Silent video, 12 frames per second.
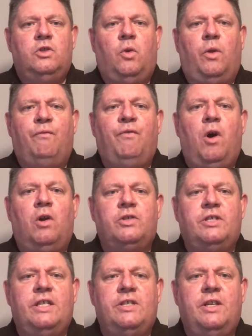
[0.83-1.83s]
So the fall
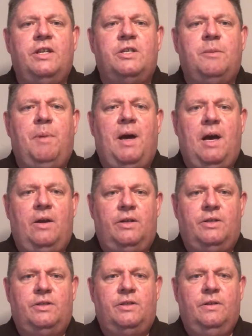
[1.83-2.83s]
season is upon
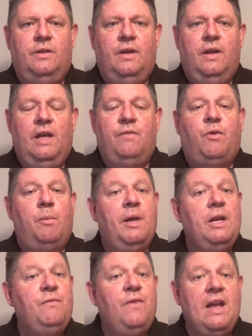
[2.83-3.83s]
us. And for
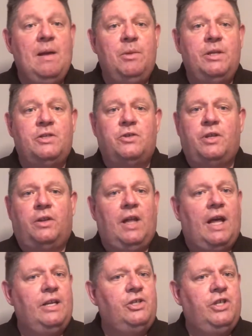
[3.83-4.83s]
many families, there's a
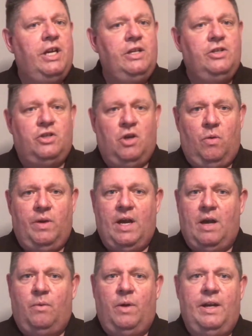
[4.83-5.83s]
lot of changes
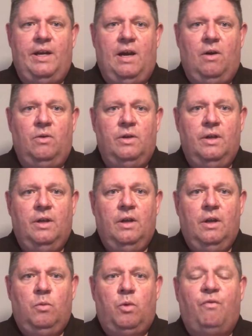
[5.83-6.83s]
going on right now.
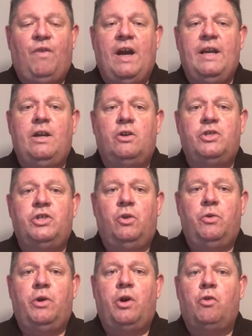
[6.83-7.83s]
We're finding our
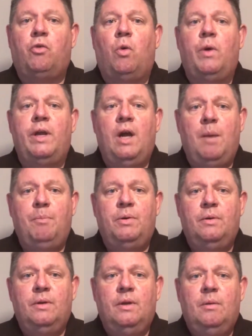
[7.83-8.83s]
children are growing up,
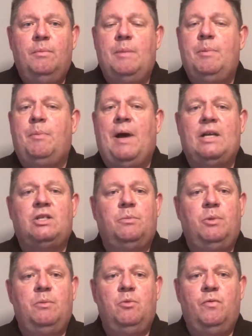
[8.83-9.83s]
maybe
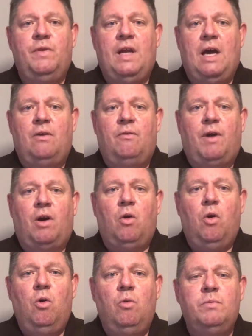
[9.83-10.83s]
possibly moving out of our
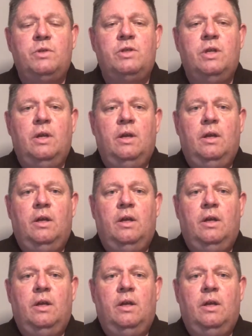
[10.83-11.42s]
homes,